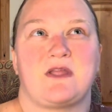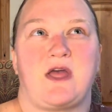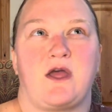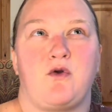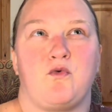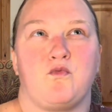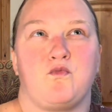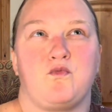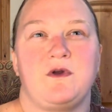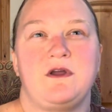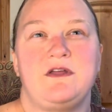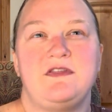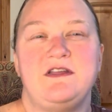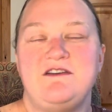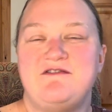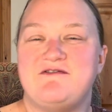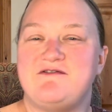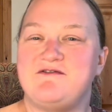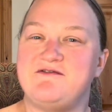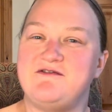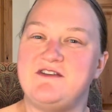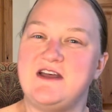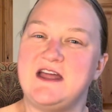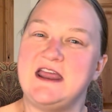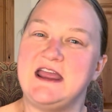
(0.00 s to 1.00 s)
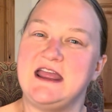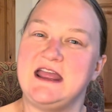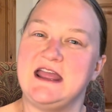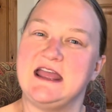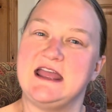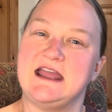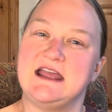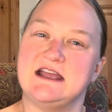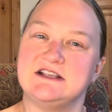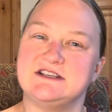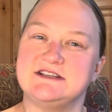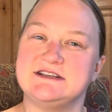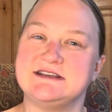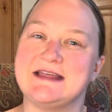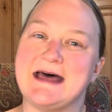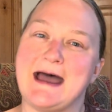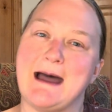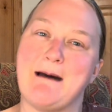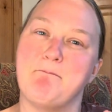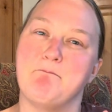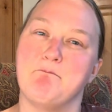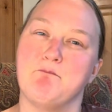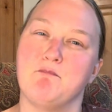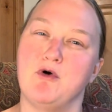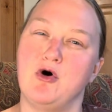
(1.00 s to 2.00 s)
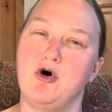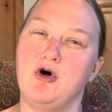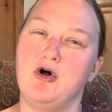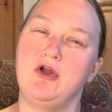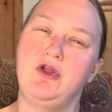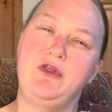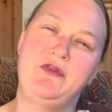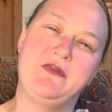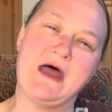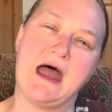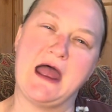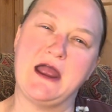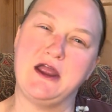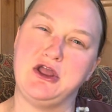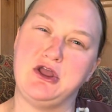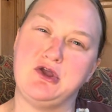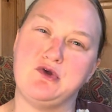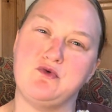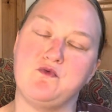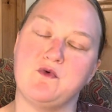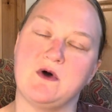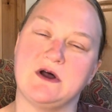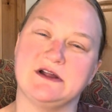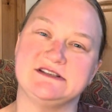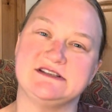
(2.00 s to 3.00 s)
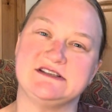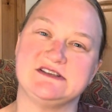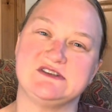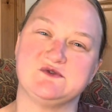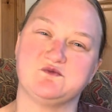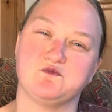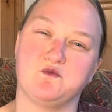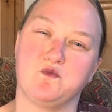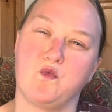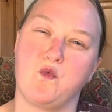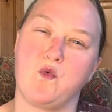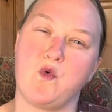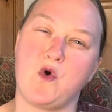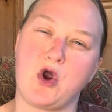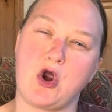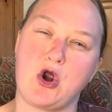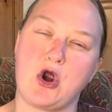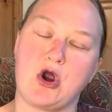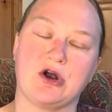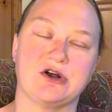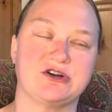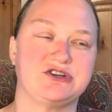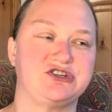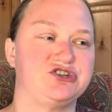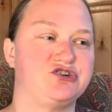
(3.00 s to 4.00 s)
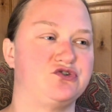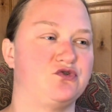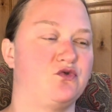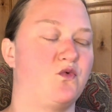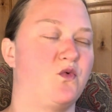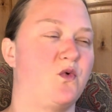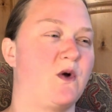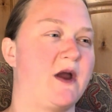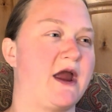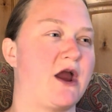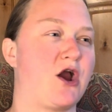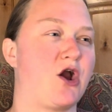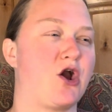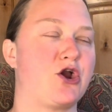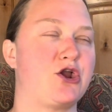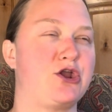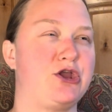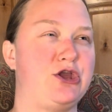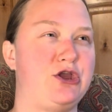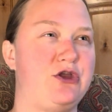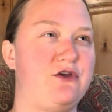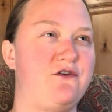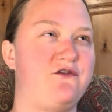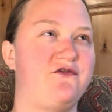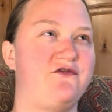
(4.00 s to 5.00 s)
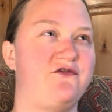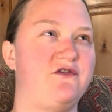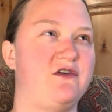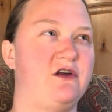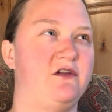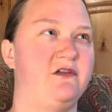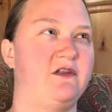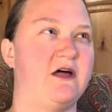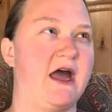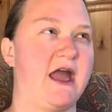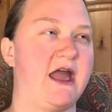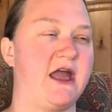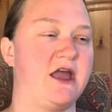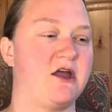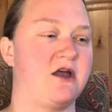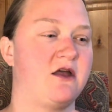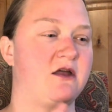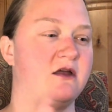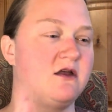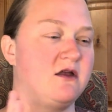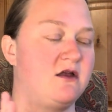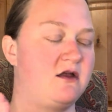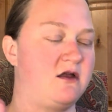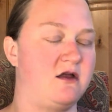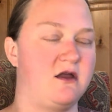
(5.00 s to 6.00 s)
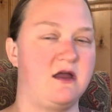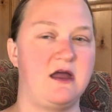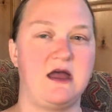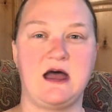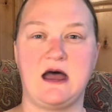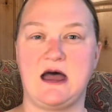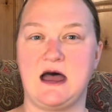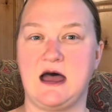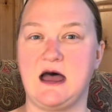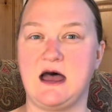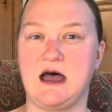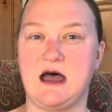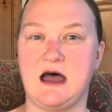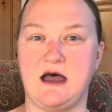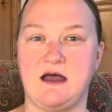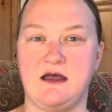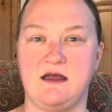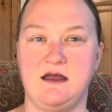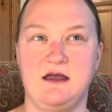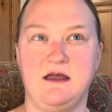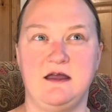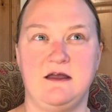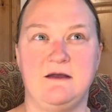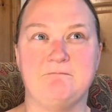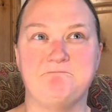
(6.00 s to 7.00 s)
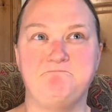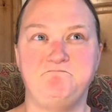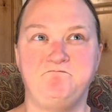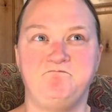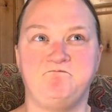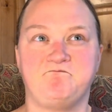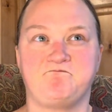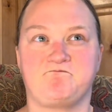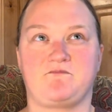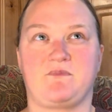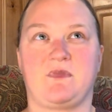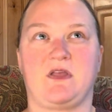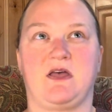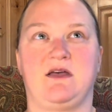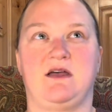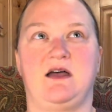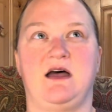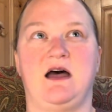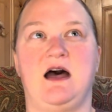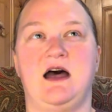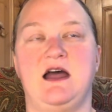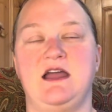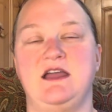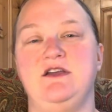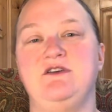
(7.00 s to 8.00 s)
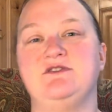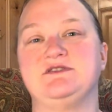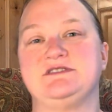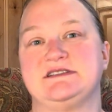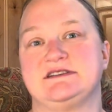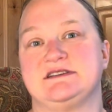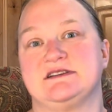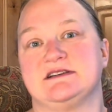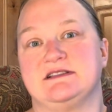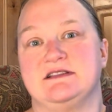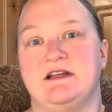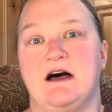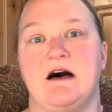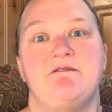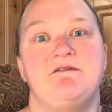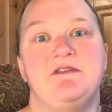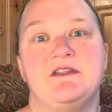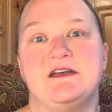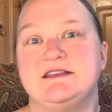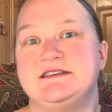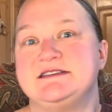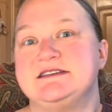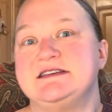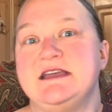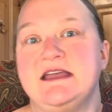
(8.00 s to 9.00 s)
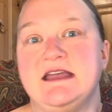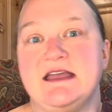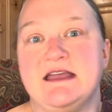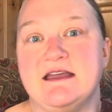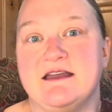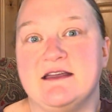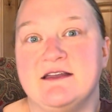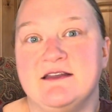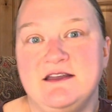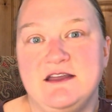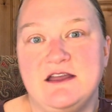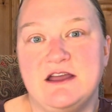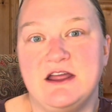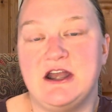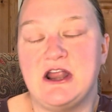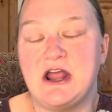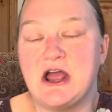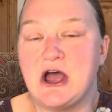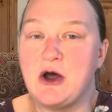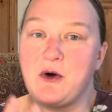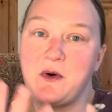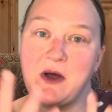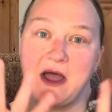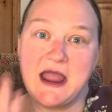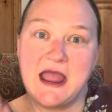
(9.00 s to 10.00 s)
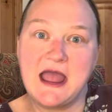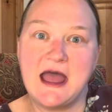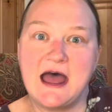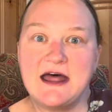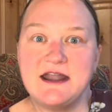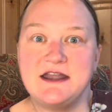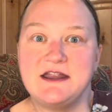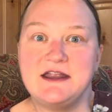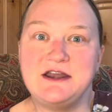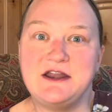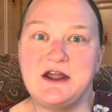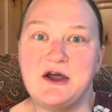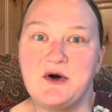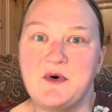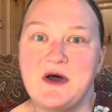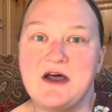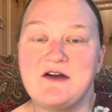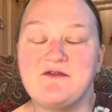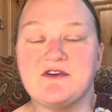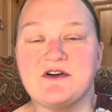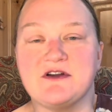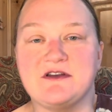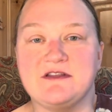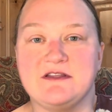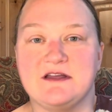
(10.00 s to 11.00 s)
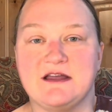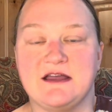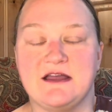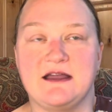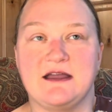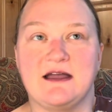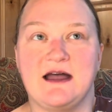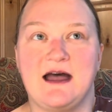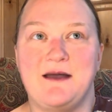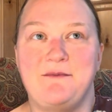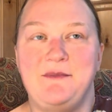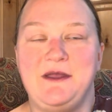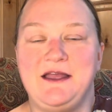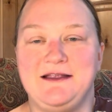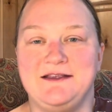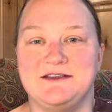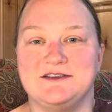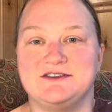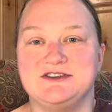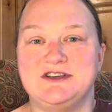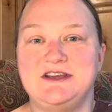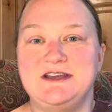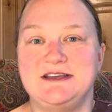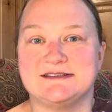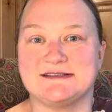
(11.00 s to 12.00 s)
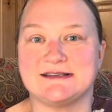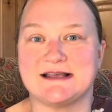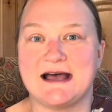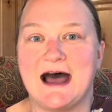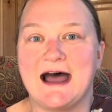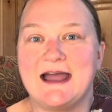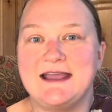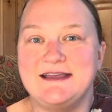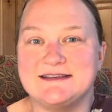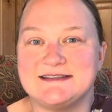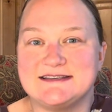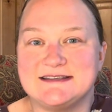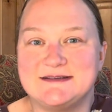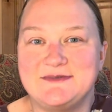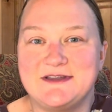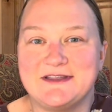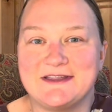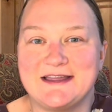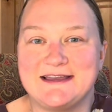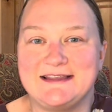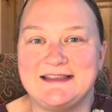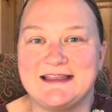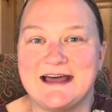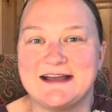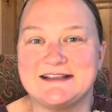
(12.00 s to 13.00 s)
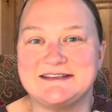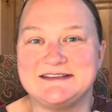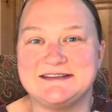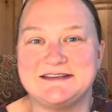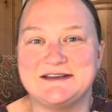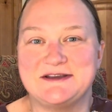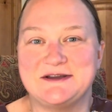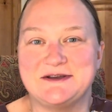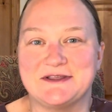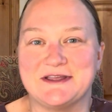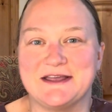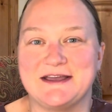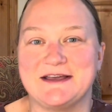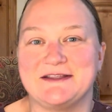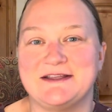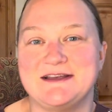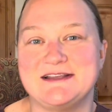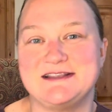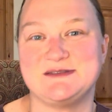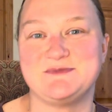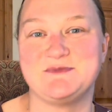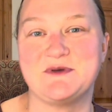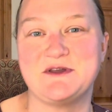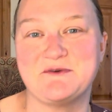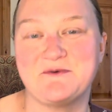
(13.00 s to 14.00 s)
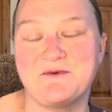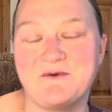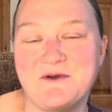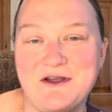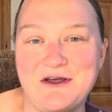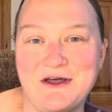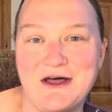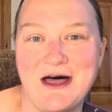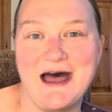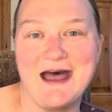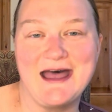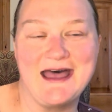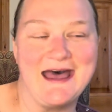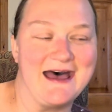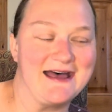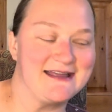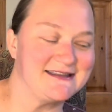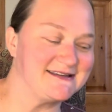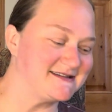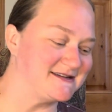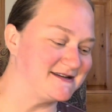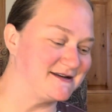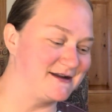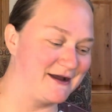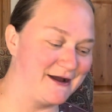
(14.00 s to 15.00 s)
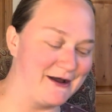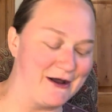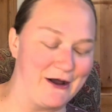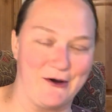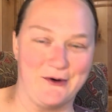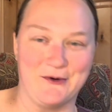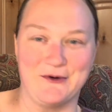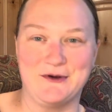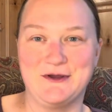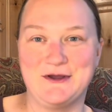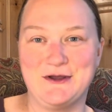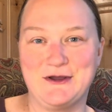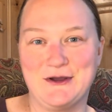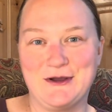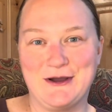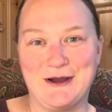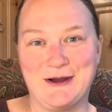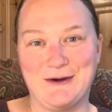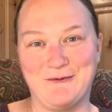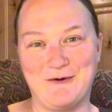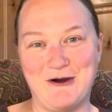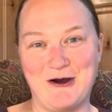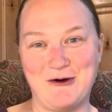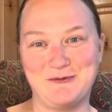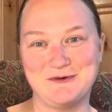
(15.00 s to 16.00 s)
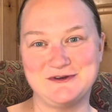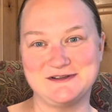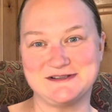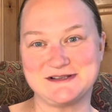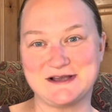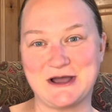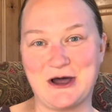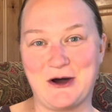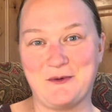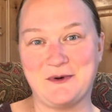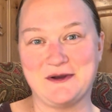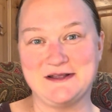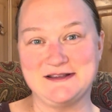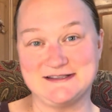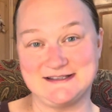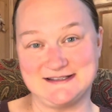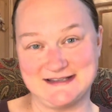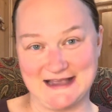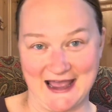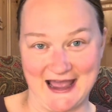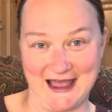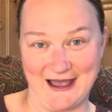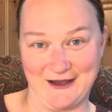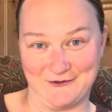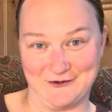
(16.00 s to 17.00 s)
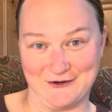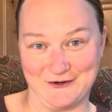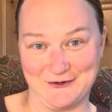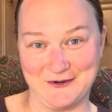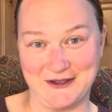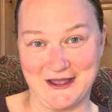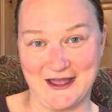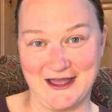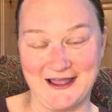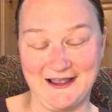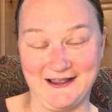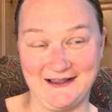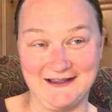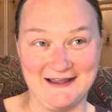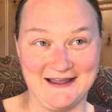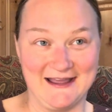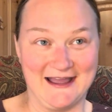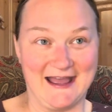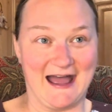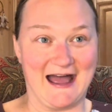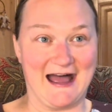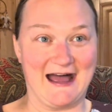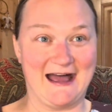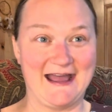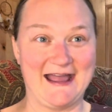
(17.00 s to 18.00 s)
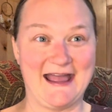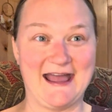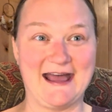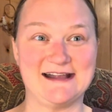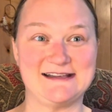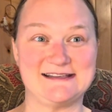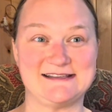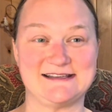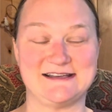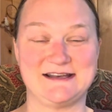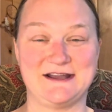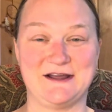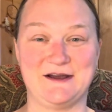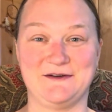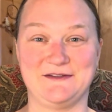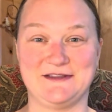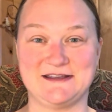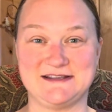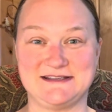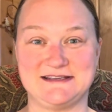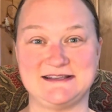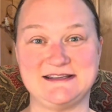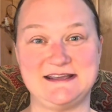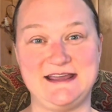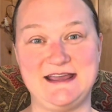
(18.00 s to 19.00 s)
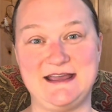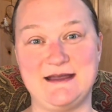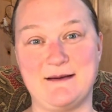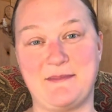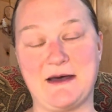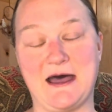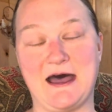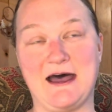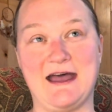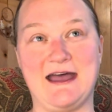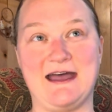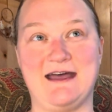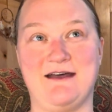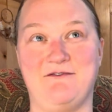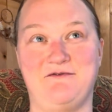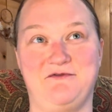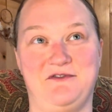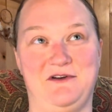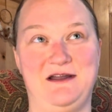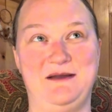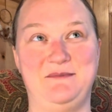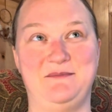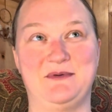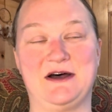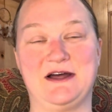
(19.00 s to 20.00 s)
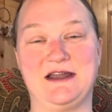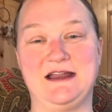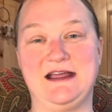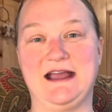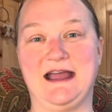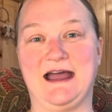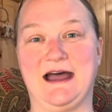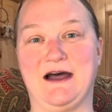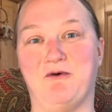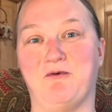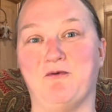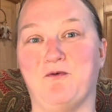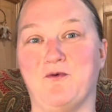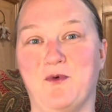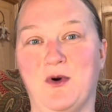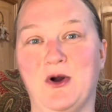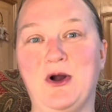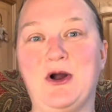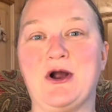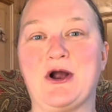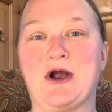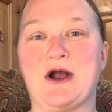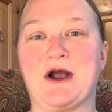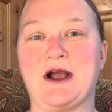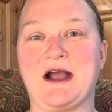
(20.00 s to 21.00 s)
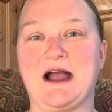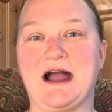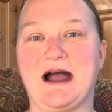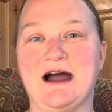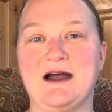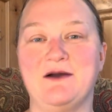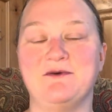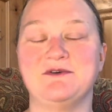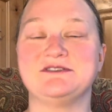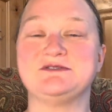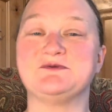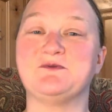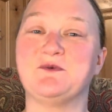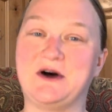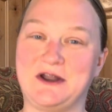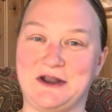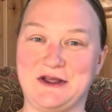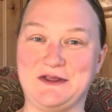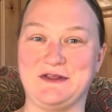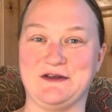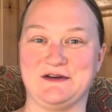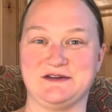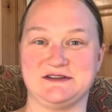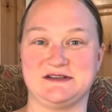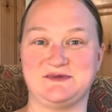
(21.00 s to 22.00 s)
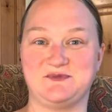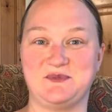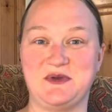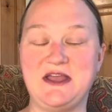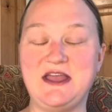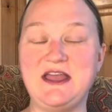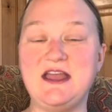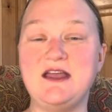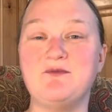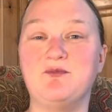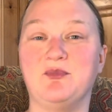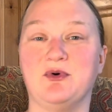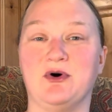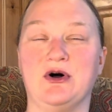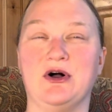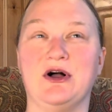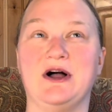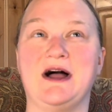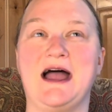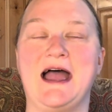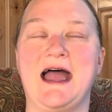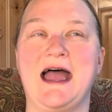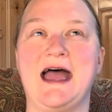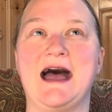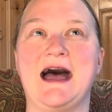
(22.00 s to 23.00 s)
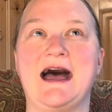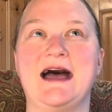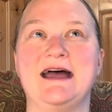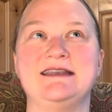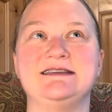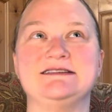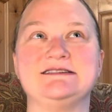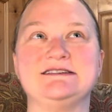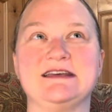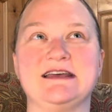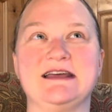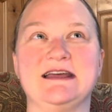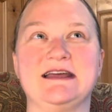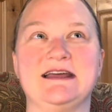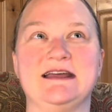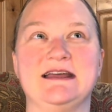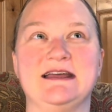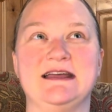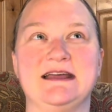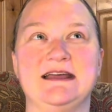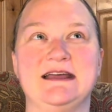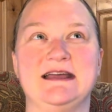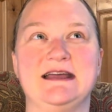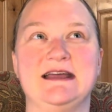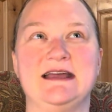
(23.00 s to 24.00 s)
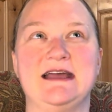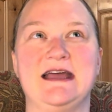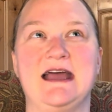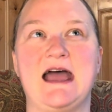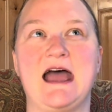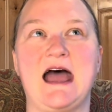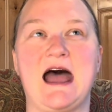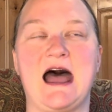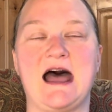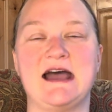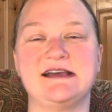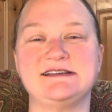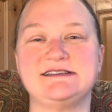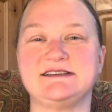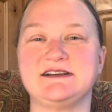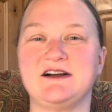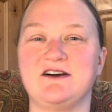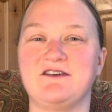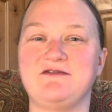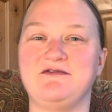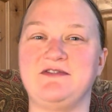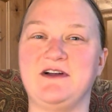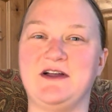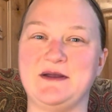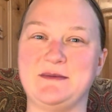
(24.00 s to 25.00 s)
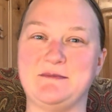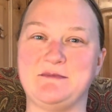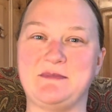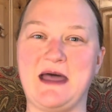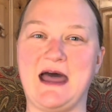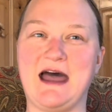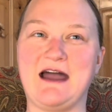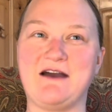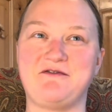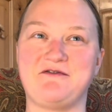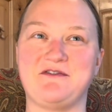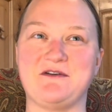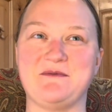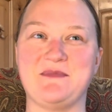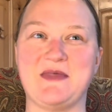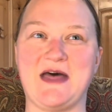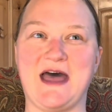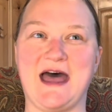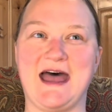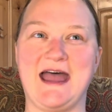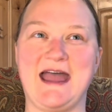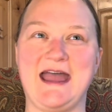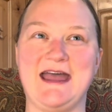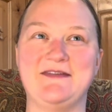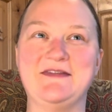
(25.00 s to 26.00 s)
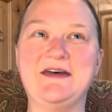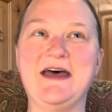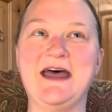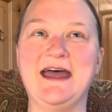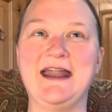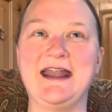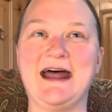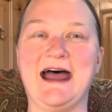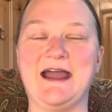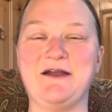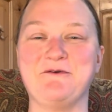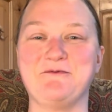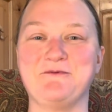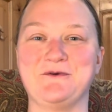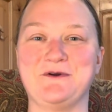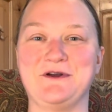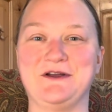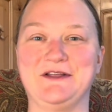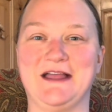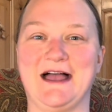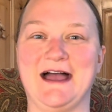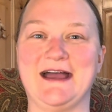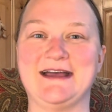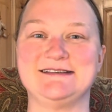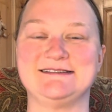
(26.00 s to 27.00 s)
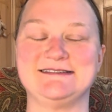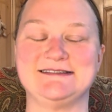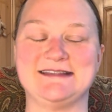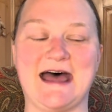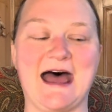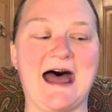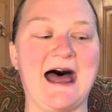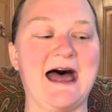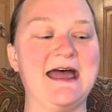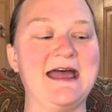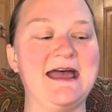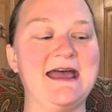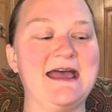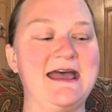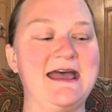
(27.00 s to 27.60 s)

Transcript: really fitting into that mold that you once were, to where you feel like, ah, I used to love the tea. I had to know everything. I mean, geez, I used to be like that too. Like, let's be real. I had to know what was going down, okay? I had to know the tea about everybody at work. I was one of those people, and I started falling back from that. And then I realized that